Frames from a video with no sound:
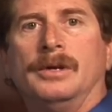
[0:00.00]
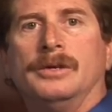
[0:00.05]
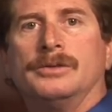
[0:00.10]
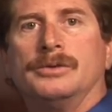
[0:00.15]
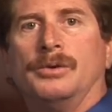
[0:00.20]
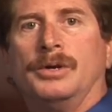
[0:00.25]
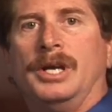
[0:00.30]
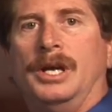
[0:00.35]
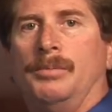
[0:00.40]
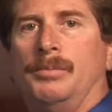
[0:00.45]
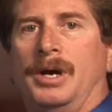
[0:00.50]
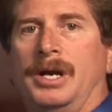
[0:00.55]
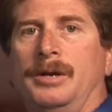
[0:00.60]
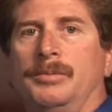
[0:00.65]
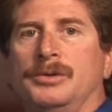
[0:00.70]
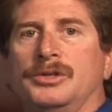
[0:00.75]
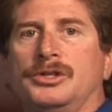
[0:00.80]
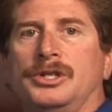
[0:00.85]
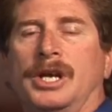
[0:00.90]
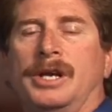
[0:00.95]
So again, my
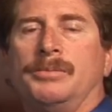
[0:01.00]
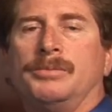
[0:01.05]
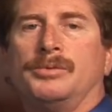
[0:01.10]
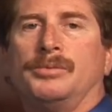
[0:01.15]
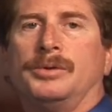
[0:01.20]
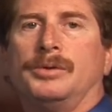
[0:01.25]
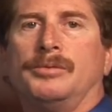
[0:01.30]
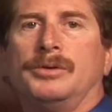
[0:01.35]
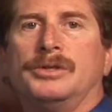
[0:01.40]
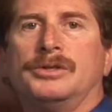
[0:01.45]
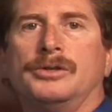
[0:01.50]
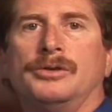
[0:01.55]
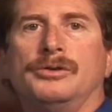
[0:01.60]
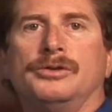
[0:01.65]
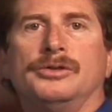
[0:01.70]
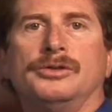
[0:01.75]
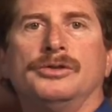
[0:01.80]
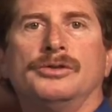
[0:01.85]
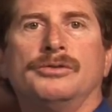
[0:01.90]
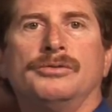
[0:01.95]
name is James with The
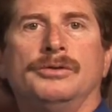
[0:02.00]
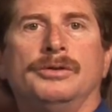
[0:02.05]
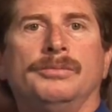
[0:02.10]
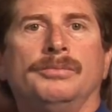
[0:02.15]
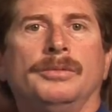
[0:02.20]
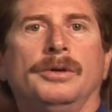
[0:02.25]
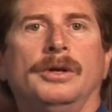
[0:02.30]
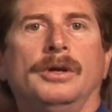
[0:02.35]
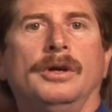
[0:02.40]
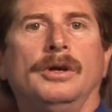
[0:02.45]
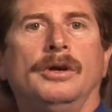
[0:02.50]
Resurgence Group.